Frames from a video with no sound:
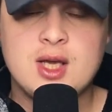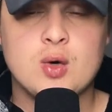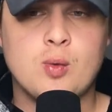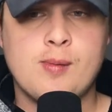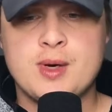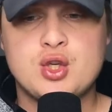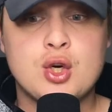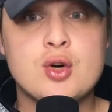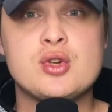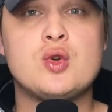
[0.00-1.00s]
here where
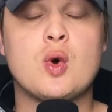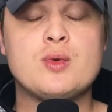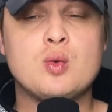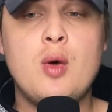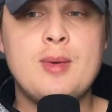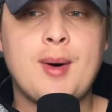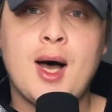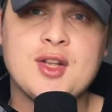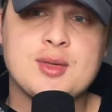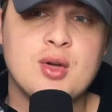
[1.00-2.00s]
mature storms will be
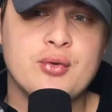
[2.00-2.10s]
possible